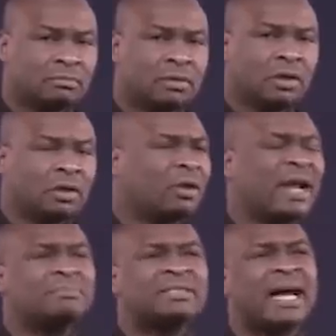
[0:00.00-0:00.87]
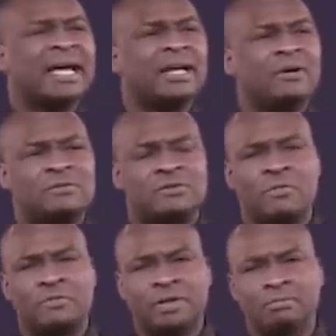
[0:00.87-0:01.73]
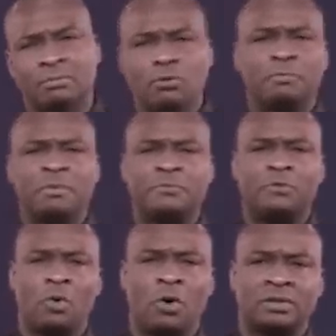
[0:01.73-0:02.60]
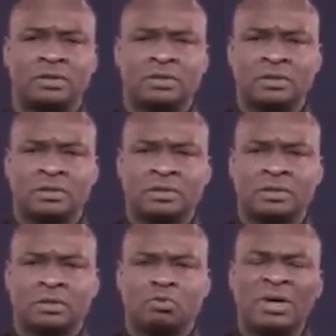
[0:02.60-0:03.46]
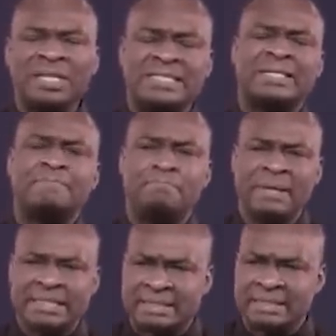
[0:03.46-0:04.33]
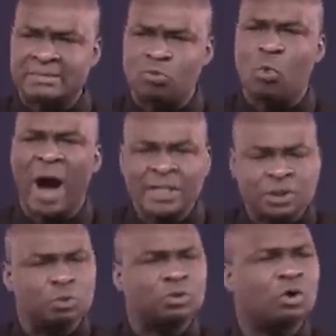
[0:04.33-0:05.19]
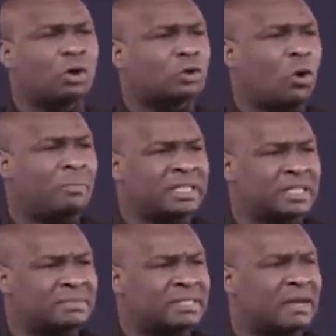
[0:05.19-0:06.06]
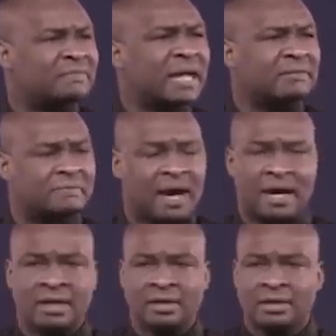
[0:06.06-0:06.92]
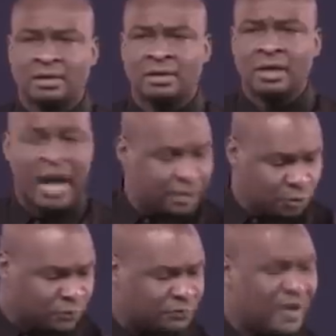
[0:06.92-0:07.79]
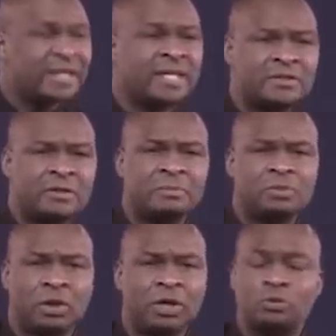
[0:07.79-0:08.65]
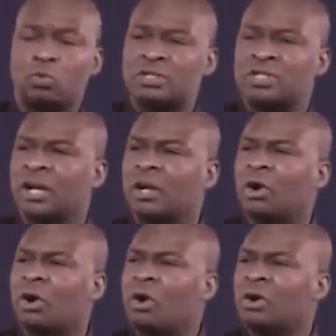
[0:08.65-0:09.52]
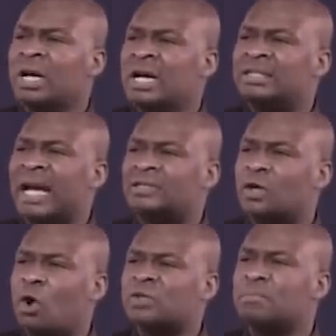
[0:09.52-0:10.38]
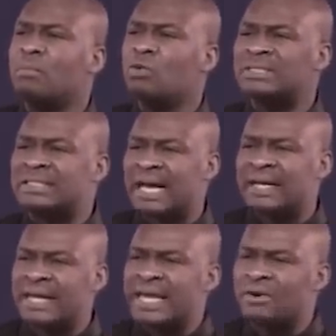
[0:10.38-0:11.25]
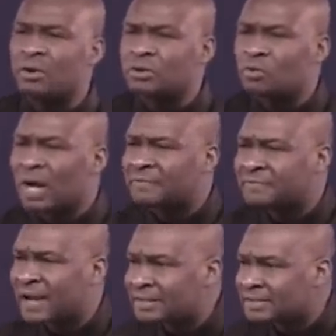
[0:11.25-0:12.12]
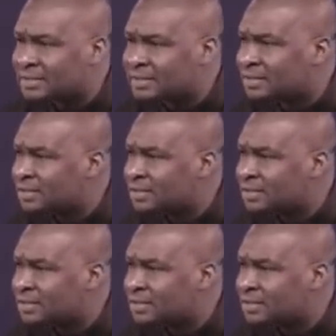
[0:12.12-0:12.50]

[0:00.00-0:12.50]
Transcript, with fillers: Lord, I'm tired of suffering. Move me forward. What is the basis? Why should God commit Himself that far? And you find a scripture. It was the Lord that caused Moses and Aaron to advance.